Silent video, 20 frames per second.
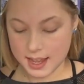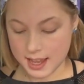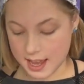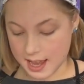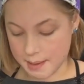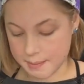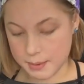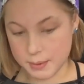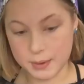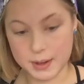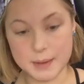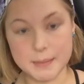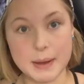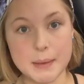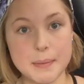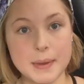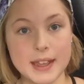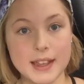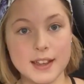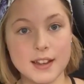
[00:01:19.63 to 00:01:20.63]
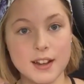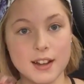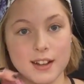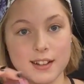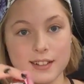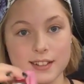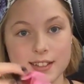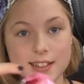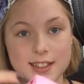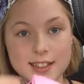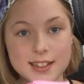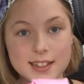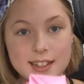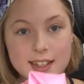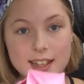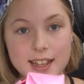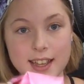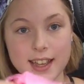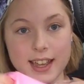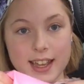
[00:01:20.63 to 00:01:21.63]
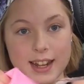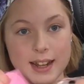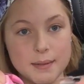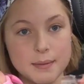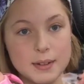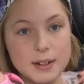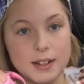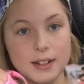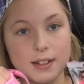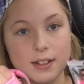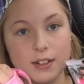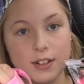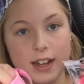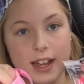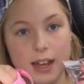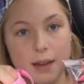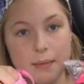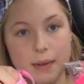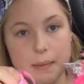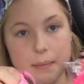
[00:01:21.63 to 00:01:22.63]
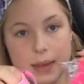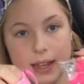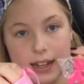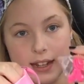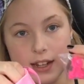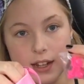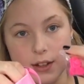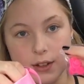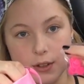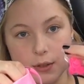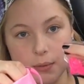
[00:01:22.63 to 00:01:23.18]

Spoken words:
I'm gonna wear my pink goggles. And I'm gonna try out my pink nose